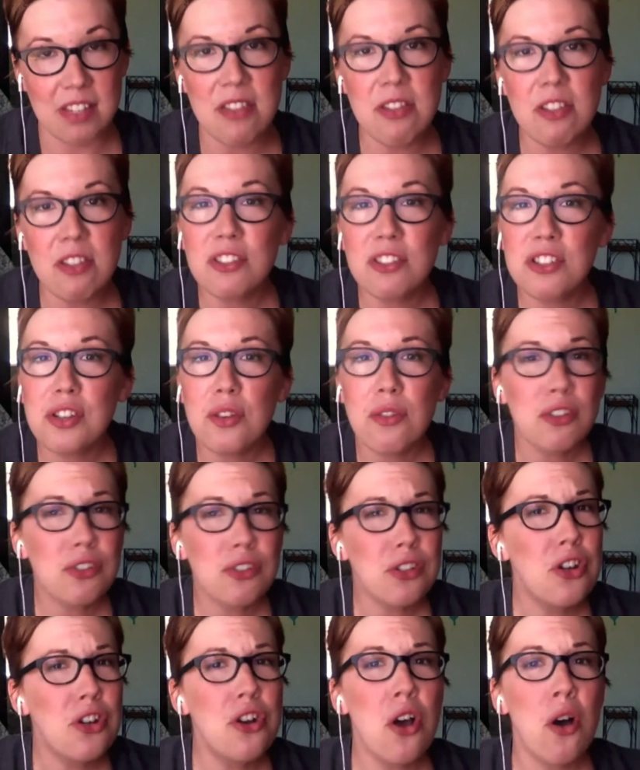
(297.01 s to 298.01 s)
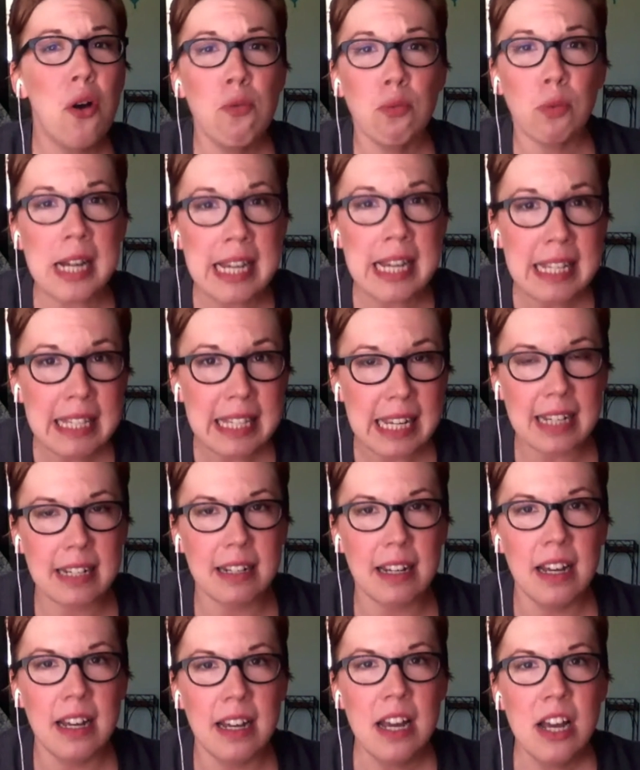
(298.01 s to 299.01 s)
And so there's no
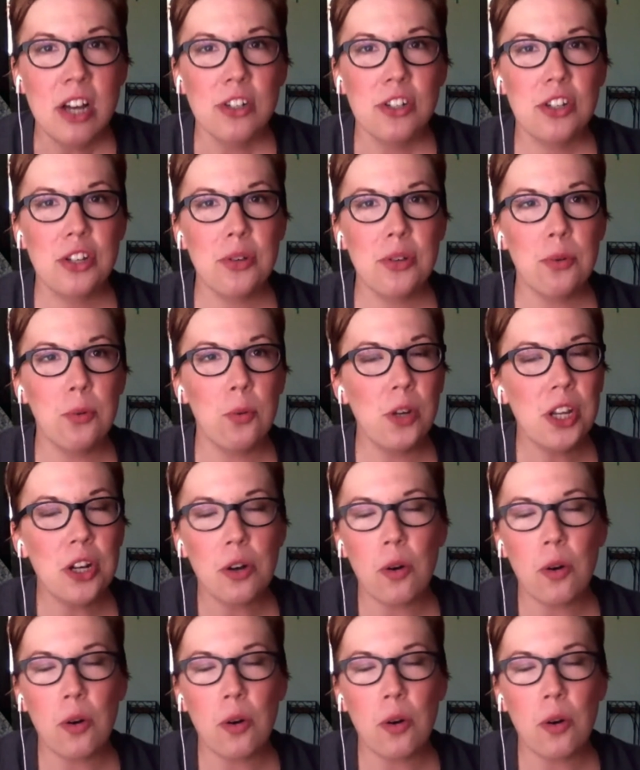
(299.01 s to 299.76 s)
reason to,